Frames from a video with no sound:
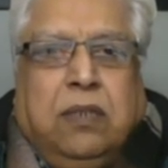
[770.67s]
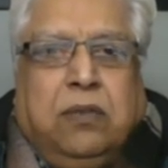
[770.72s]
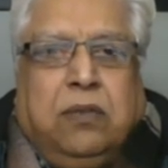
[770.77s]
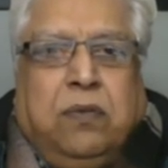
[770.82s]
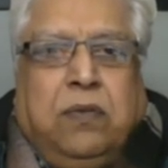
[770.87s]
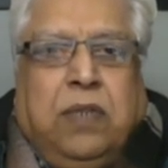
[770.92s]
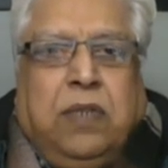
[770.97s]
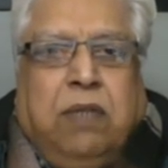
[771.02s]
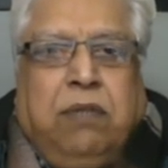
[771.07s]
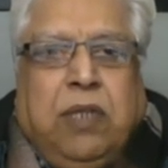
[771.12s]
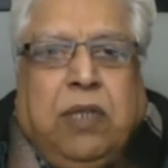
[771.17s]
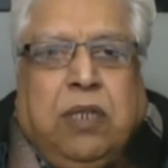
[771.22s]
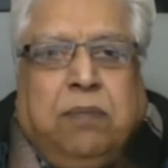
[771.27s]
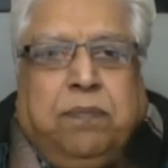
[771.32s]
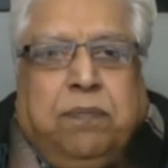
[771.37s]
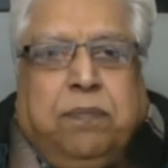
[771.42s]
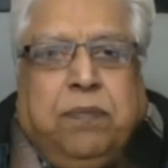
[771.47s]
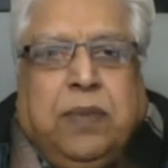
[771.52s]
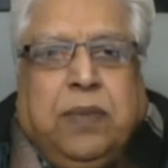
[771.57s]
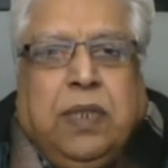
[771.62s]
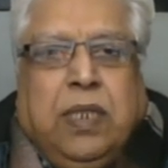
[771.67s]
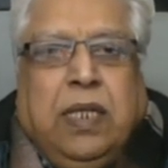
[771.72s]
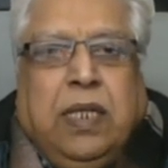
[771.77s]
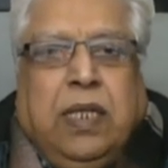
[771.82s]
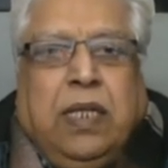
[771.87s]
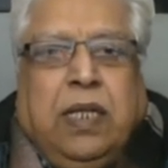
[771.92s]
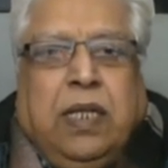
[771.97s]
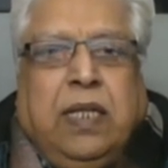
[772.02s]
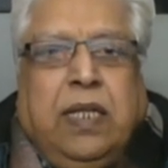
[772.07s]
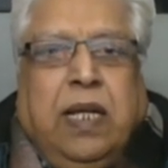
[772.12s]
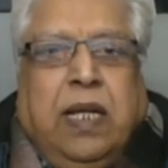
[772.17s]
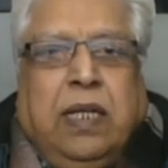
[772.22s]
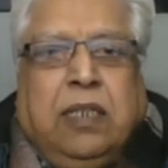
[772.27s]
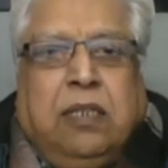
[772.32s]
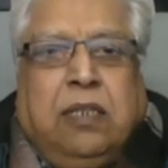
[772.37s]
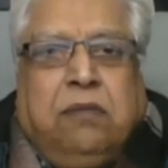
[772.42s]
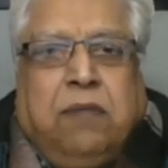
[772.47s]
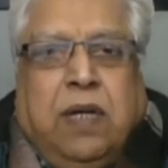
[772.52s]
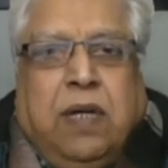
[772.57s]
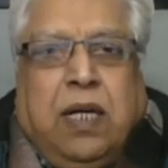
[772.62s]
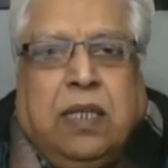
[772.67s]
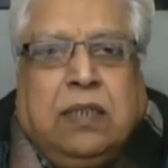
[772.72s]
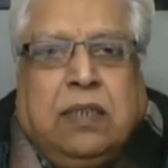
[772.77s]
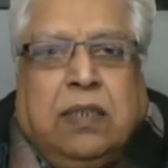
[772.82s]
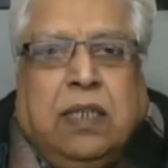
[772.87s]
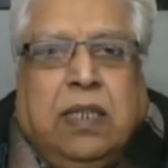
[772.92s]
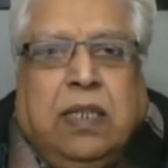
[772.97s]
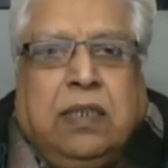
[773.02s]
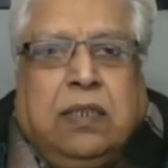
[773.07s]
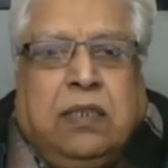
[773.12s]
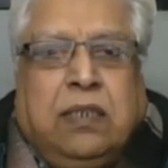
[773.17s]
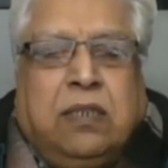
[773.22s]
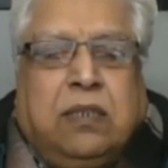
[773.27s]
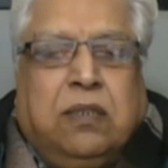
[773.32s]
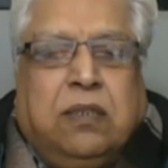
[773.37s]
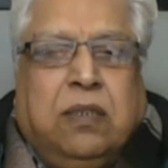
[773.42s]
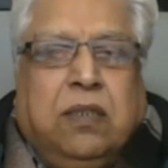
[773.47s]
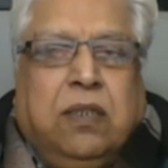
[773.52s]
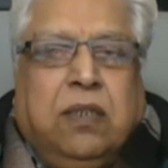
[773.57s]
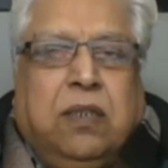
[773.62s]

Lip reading: to develop a reactive arthritis,